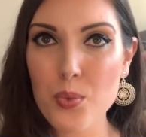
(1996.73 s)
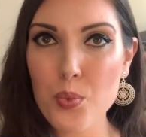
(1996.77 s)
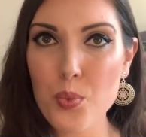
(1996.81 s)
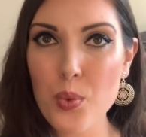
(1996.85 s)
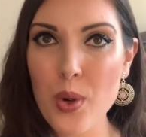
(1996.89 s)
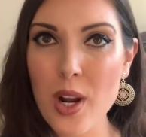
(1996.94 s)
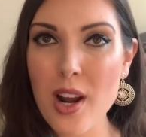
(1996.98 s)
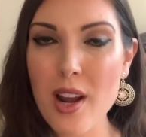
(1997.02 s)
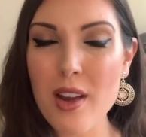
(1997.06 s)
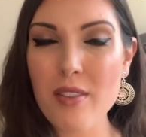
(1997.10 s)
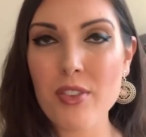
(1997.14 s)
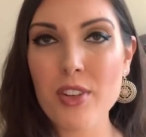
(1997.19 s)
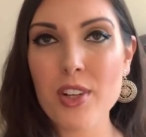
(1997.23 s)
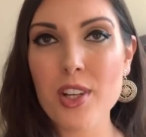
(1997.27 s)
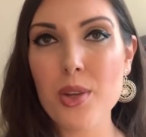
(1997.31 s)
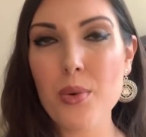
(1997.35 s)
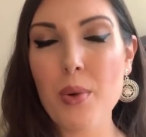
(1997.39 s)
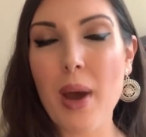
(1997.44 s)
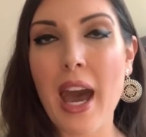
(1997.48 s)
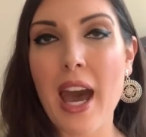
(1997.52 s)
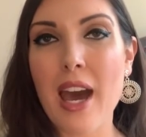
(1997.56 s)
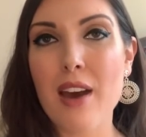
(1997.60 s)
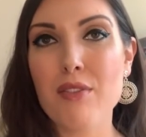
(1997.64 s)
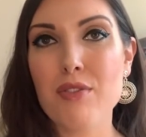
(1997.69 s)
wherever you
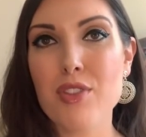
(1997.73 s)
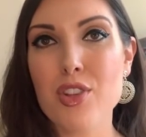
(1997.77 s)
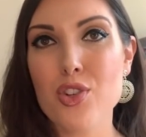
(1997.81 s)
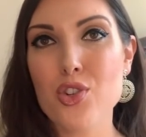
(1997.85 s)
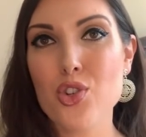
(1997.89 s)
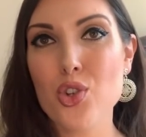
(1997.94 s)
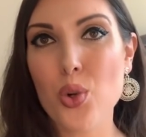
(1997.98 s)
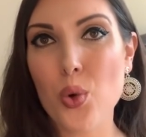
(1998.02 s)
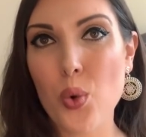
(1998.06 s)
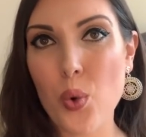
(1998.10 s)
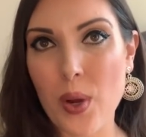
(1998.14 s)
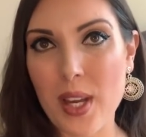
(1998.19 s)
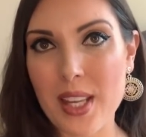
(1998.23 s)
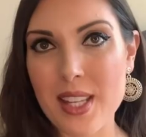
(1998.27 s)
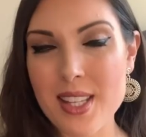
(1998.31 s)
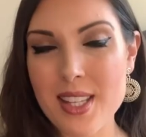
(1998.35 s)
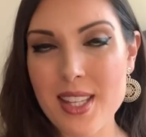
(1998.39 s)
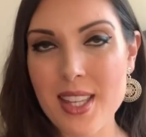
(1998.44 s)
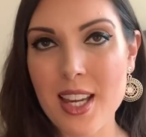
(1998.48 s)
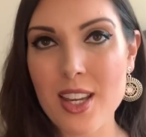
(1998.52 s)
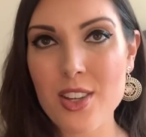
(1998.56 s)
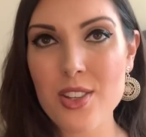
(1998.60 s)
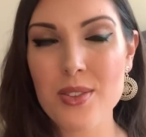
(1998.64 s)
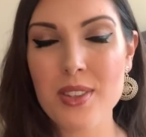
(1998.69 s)
have the choice,
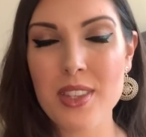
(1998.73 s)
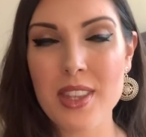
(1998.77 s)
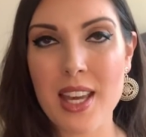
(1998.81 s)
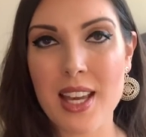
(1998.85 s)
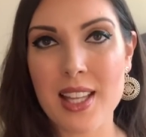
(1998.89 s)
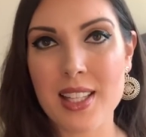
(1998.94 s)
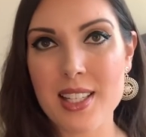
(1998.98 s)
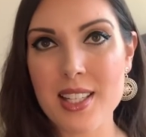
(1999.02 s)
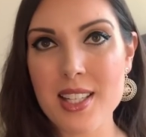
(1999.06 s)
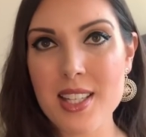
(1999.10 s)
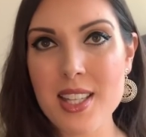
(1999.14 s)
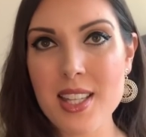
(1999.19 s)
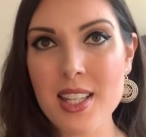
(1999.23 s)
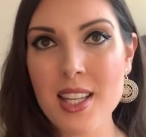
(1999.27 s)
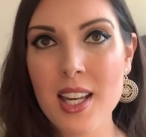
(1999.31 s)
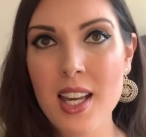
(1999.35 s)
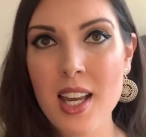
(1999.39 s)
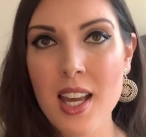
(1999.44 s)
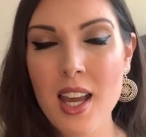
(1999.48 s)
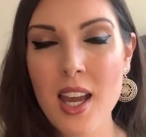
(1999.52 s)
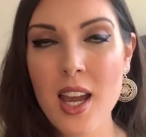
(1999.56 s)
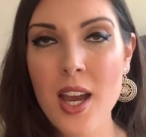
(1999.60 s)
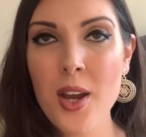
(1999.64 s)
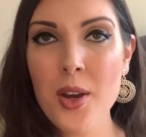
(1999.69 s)
that is.
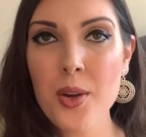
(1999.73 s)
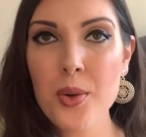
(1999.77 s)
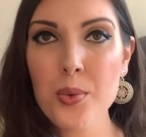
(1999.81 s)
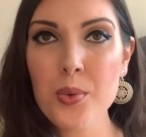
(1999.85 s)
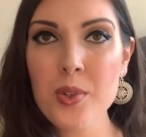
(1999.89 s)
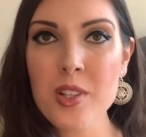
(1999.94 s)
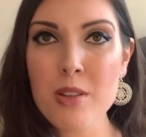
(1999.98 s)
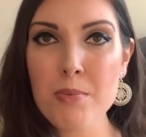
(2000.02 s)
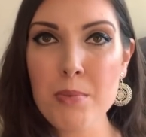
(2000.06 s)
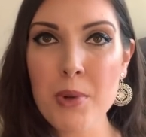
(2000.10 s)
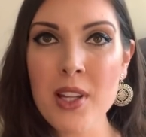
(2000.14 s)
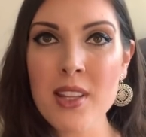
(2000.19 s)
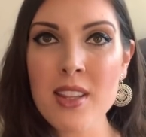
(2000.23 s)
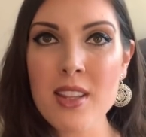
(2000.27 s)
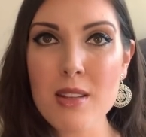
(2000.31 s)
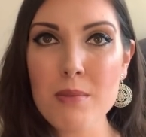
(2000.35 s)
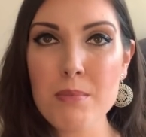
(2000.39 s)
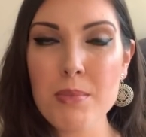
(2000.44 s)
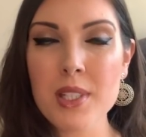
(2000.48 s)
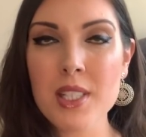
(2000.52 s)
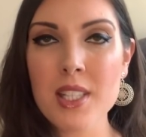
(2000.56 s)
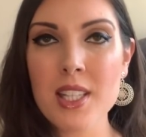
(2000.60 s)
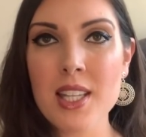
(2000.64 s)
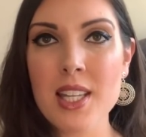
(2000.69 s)

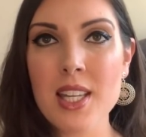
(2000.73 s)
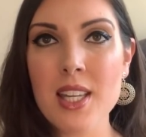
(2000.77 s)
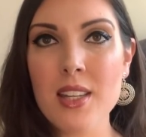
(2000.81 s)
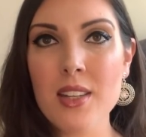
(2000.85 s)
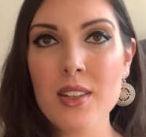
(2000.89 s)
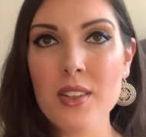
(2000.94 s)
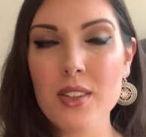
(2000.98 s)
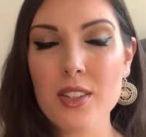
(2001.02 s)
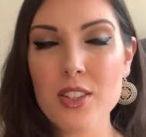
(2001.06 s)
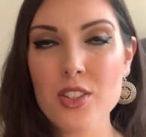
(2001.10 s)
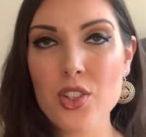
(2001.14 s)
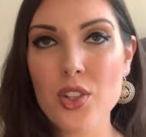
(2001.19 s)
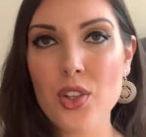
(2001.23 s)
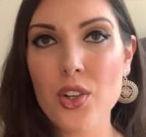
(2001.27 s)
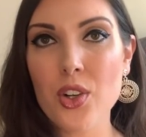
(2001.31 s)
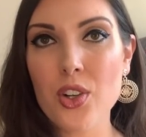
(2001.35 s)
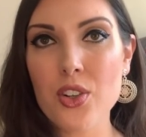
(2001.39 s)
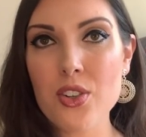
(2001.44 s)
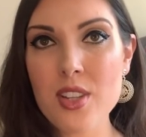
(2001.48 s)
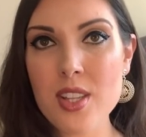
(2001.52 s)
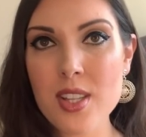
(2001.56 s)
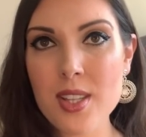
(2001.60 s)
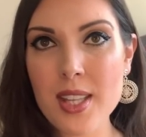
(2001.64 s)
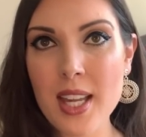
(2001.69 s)
Responsibility to
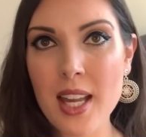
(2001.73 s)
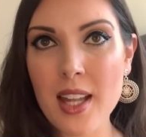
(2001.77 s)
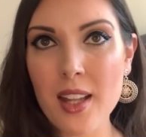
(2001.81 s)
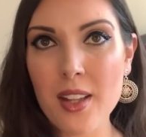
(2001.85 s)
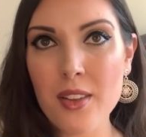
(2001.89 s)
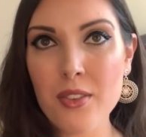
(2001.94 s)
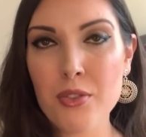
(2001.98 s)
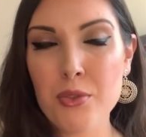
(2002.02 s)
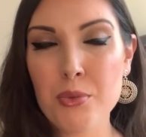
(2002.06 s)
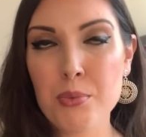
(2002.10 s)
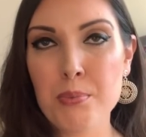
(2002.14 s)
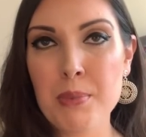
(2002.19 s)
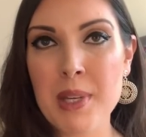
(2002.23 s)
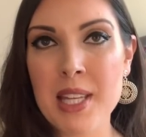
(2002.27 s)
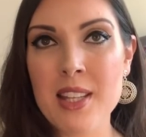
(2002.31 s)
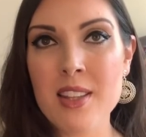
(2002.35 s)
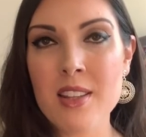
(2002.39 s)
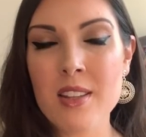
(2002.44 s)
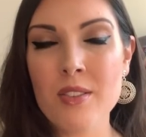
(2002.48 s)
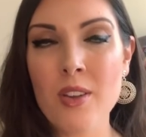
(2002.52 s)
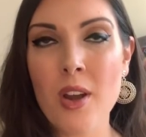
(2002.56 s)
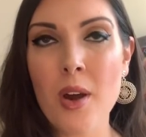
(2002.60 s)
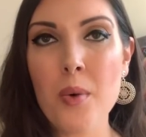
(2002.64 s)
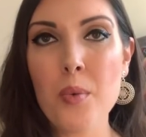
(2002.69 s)
yourself
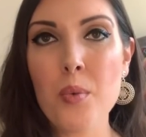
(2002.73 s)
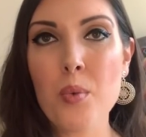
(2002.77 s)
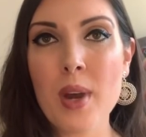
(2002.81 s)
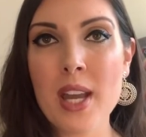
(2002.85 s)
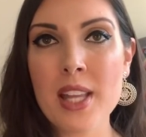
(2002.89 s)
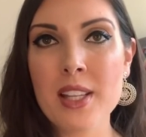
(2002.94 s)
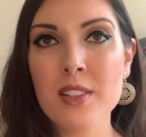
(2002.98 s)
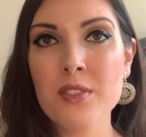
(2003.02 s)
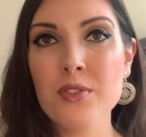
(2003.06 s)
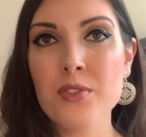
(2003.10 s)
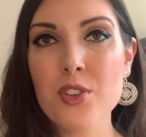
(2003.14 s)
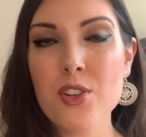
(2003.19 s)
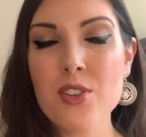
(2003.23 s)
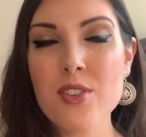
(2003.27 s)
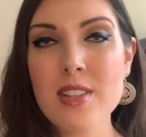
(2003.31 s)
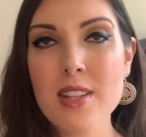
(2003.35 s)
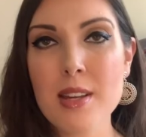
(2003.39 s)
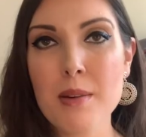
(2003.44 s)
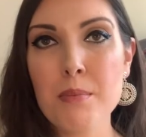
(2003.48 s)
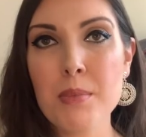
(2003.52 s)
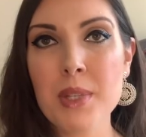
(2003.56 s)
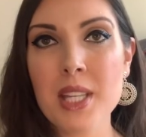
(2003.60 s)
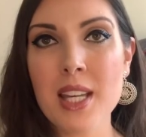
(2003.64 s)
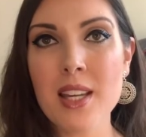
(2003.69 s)
means not waiting for
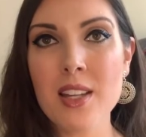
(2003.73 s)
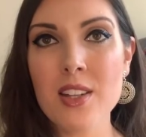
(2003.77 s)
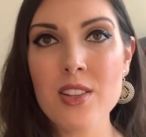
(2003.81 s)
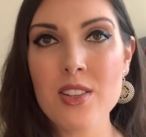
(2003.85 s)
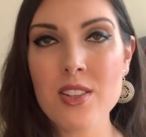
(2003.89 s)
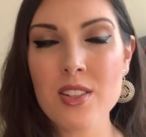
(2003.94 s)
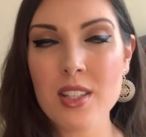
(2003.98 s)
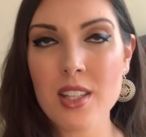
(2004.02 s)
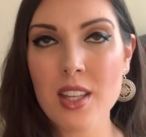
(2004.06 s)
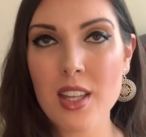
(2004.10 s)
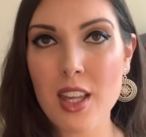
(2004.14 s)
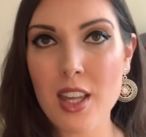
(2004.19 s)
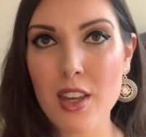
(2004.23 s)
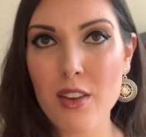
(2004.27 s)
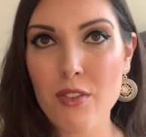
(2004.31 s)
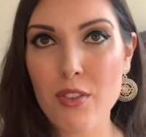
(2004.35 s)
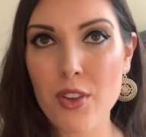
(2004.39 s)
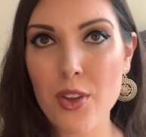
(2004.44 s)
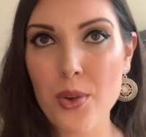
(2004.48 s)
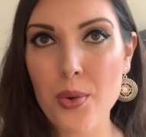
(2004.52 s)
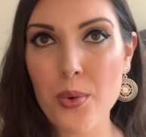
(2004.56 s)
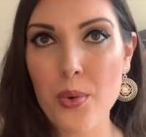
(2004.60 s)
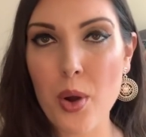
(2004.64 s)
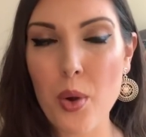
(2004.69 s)
somebody else to give
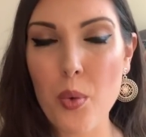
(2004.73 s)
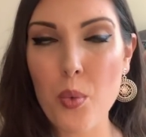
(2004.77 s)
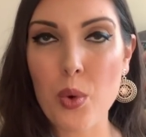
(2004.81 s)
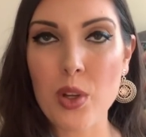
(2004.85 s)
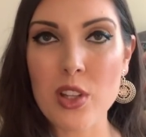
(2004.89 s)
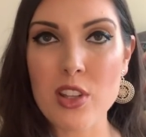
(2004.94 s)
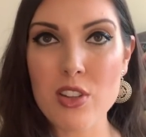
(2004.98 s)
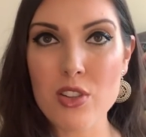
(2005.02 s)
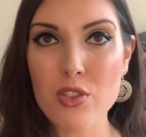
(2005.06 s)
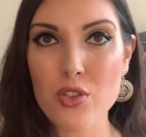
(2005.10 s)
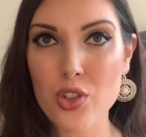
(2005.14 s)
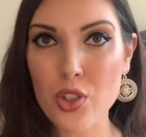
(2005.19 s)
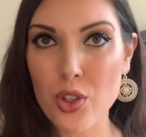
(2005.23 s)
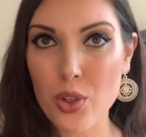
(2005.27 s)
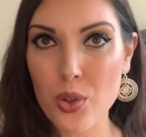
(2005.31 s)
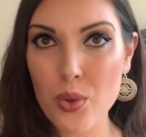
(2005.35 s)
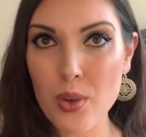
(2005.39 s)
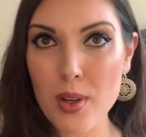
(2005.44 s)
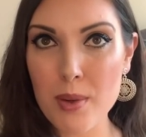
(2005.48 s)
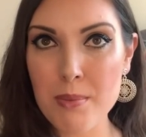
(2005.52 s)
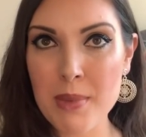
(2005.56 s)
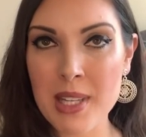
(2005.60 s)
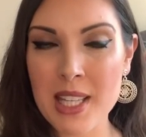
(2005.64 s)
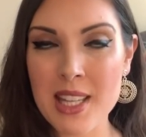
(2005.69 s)
you what's due.
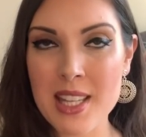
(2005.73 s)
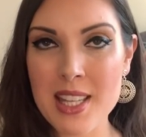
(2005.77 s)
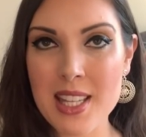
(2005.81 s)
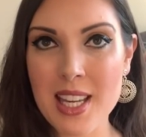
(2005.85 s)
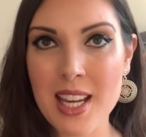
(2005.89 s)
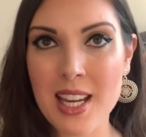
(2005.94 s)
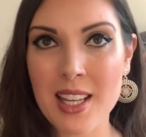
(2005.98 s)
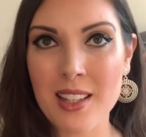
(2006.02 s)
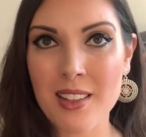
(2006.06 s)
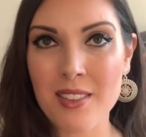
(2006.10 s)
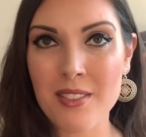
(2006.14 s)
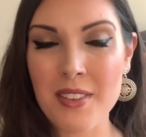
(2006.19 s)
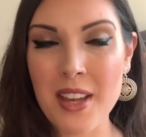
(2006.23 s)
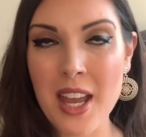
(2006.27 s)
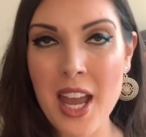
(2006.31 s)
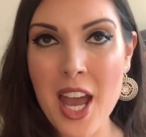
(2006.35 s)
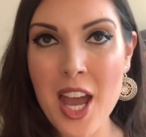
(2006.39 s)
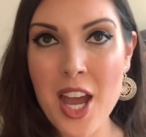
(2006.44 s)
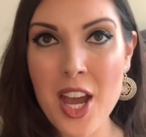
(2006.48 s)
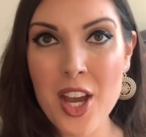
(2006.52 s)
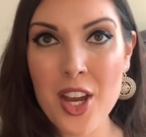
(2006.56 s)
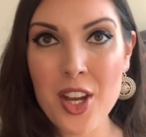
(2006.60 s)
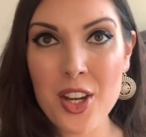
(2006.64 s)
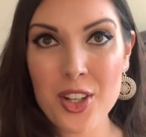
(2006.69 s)
It means kind of
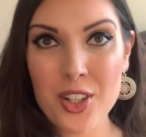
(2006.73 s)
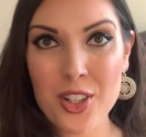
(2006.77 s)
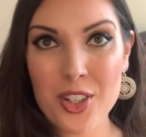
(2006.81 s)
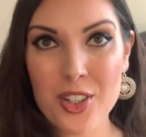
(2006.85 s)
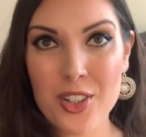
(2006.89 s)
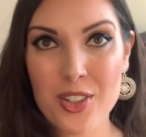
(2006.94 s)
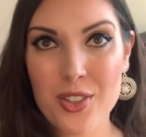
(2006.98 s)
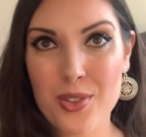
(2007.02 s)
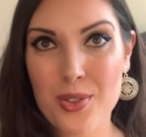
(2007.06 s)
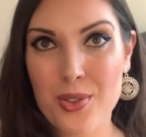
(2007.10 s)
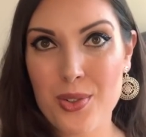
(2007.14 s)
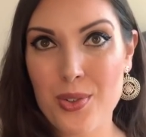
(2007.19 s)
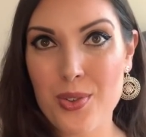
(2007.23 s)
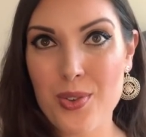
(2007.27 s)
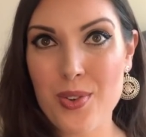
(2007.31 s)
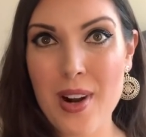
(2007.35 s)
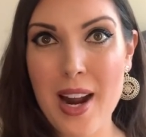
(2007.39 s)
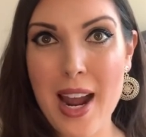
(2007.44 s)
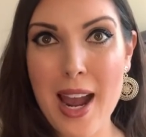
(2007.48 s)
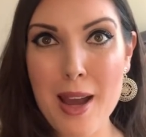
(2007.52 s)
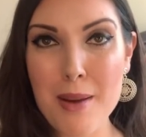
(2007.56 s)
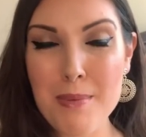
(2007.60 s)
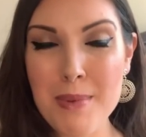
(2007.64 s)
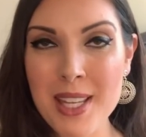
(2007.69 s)

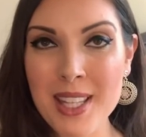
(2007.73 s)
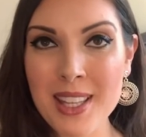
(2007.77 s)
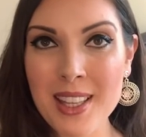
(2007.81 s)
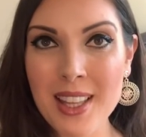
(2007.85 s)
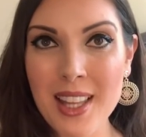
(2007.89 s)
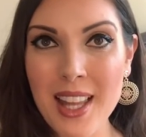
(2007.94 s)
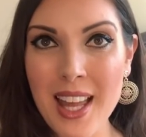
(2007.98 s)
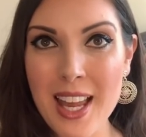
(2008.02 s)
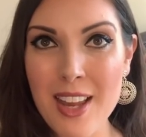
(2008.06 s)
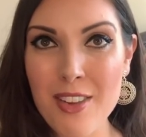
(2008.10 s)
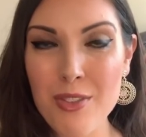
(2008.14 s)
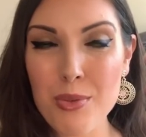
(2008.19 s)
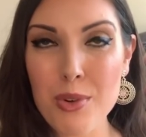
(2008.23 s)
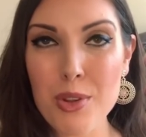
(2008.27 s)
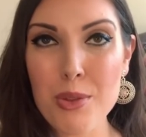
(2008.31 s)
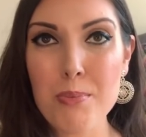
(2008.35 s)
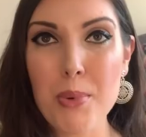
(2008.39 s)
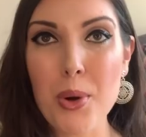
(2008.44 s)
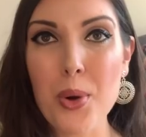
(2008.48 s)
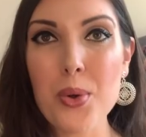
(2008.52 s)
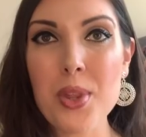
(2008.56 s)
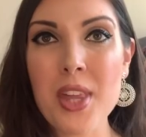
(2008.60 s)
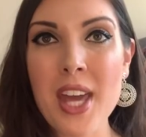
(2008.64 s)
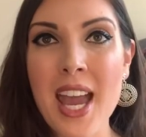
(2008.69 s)
grabbing life with
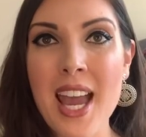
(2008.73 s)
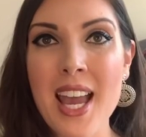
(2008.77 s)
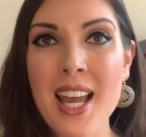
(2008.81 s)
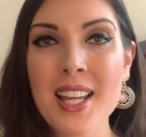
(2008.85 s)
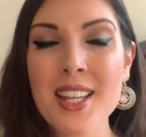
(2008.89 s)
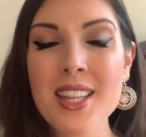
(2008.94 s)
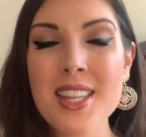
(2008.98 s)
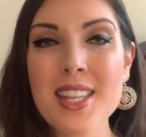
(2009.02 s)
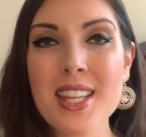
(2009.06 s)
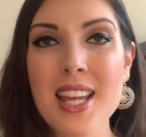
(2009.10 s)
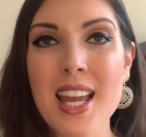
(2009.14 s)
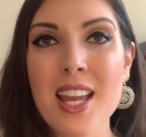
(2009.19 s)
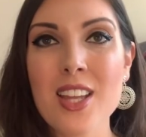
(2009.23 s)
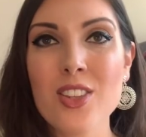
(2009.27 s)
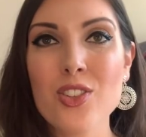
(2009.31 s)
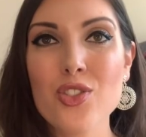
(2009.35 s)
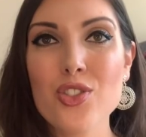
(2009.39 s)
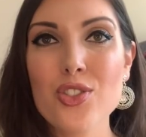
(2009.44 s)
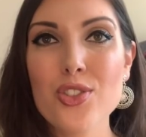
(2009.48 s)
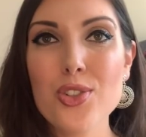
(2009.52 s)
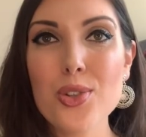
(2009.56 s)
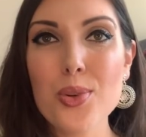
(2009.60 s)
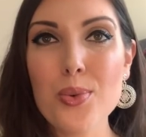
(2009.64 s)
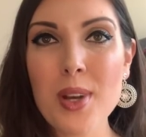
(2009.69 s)
both hands
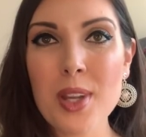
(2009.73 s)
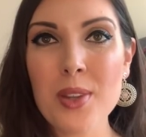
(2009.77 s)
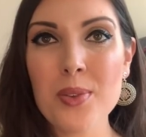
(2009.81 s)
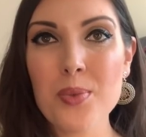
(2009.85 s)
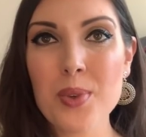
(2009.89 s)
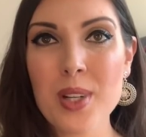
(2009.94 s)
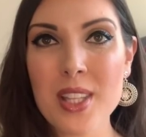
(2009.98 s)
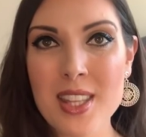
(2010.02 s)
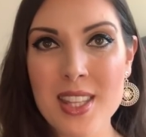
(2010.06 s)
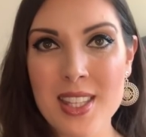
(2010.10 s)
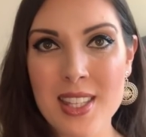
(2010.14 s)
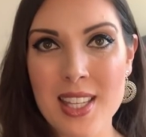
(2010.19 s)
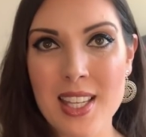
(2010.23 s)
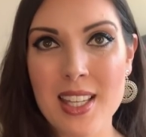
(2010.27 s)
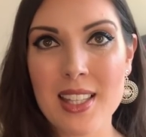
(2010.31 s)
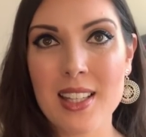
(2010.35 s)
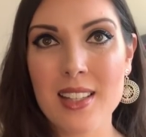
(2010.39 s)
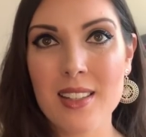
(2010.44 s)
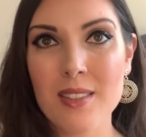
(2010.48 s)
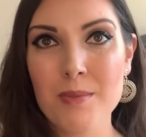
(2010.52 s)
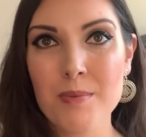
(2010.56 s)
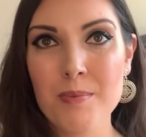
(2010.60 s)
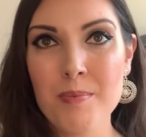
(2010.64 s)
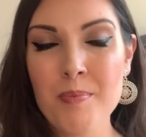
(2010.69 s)
and doing what's
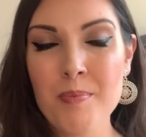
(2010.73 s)
needed.